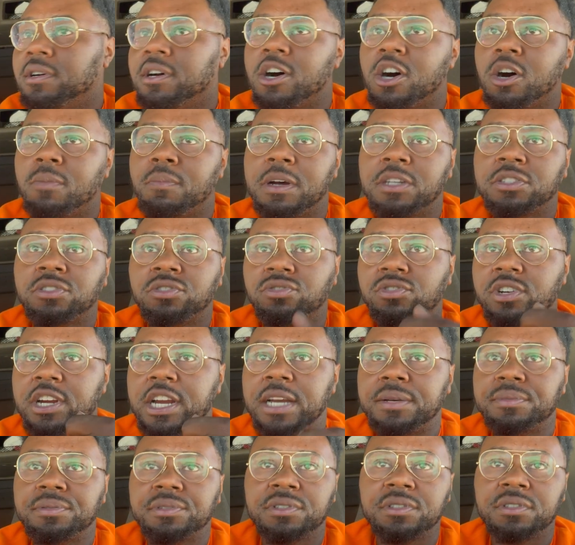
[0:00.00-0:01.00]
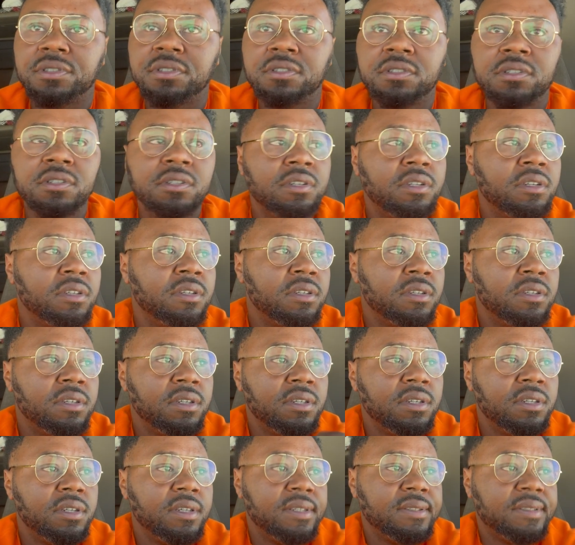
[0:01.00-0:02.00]
all my straps
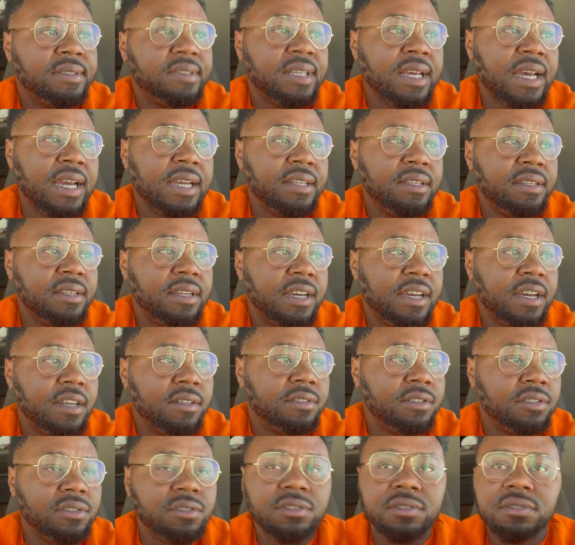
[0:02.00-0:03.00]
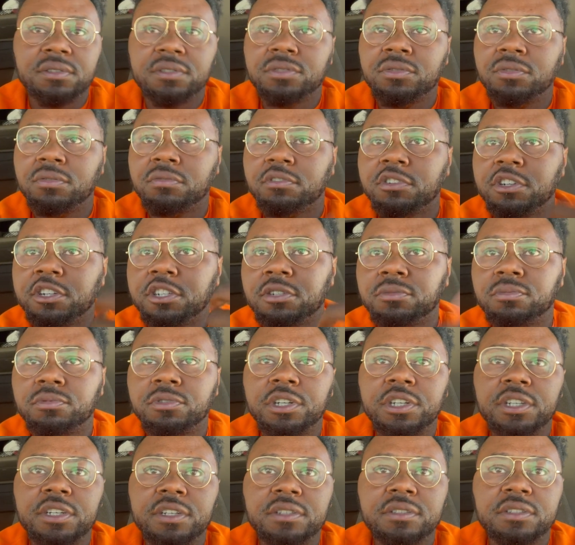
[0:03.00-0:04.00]
is tightened down to the rub
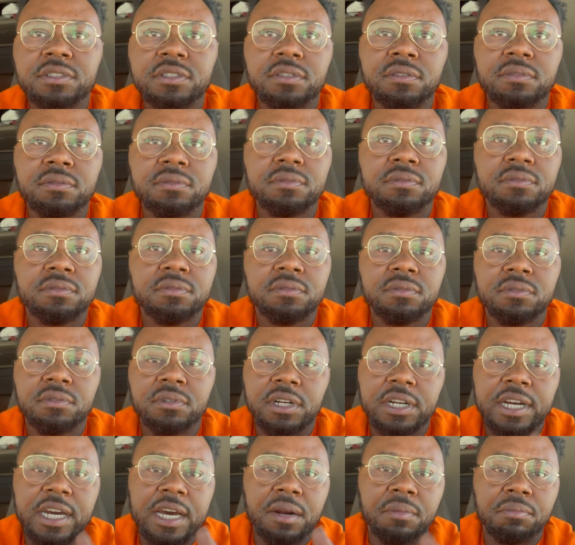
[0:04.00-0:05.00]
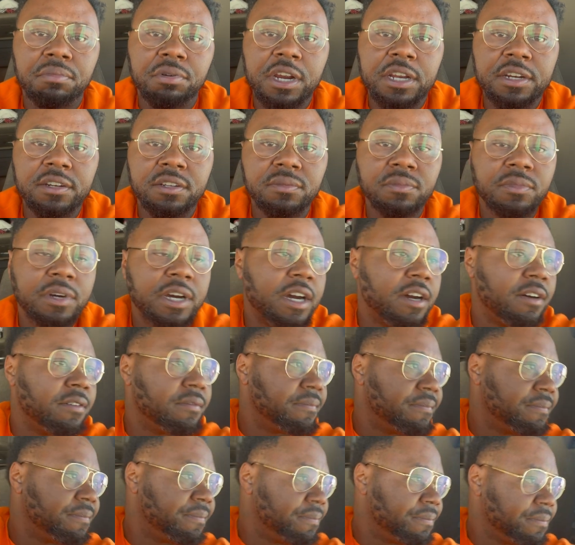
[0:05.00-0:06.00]
rail, so I gotta break them out.
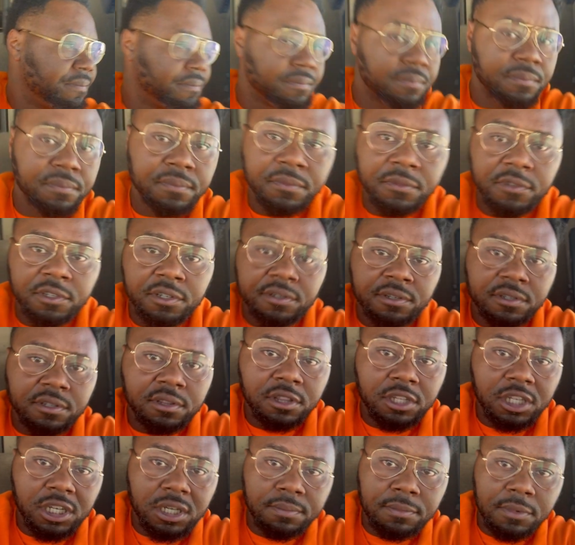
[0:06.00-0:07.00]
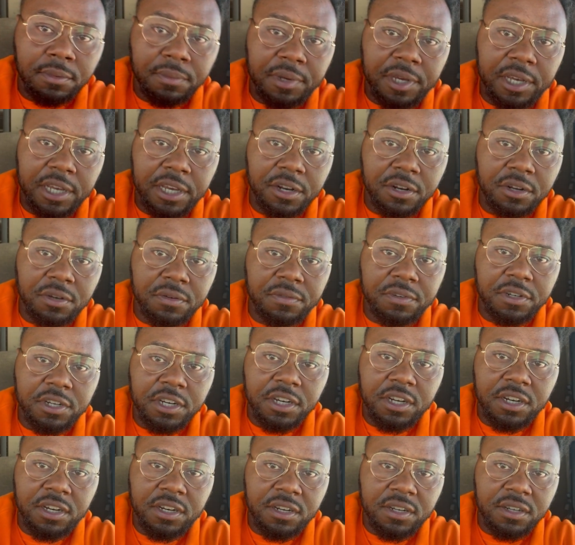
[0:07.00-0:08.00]
Look at my man over
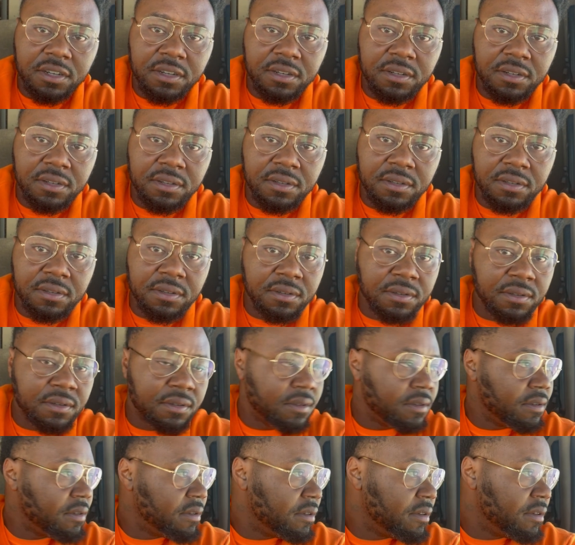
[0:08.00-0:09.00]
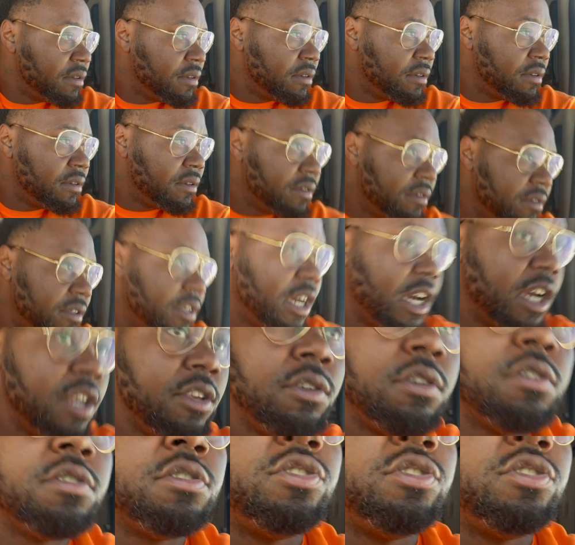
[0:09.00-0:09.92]
there. Yeah, you can